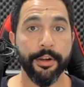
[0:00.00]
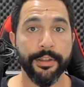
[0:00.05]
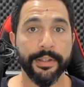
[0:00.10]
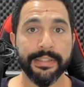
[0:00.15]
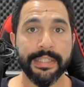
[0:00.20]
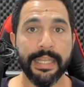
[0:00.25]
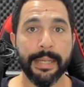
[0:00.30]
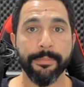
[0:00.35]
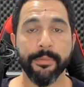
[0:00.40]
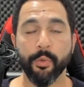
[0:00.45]
are the
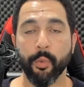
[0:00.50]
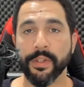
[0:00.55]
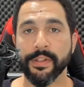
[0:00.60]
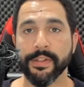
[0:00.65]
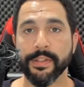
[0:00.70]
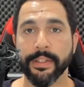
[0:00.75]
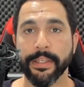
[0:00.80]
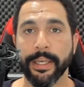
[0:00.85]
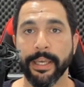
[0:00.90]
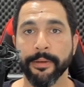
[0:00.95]
steps
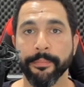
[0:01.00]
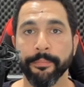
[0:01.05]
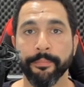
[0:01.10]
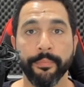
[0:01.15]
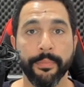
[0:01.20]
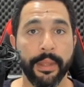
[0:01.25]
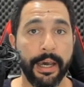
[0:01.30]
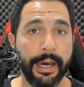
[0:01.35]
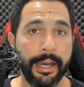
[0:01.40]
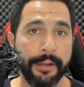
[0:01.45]
once again.
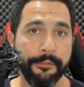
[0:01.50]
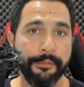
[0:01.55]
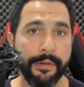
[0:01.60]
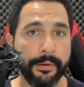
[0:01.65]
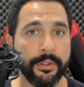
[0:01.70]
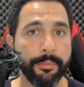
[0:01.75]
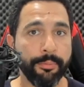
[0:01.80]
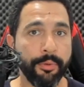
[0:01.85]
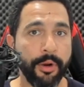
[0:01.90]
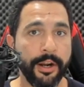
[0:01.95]
I
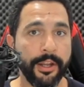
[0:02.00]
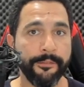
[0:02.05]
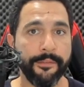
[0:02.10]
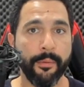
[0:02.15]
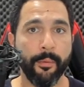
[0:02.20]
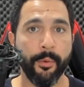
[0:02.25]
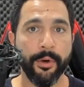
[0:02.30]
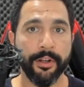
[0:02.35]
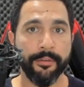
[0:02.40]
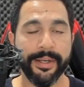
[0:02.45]
found the product
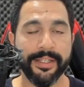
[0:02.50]
from one of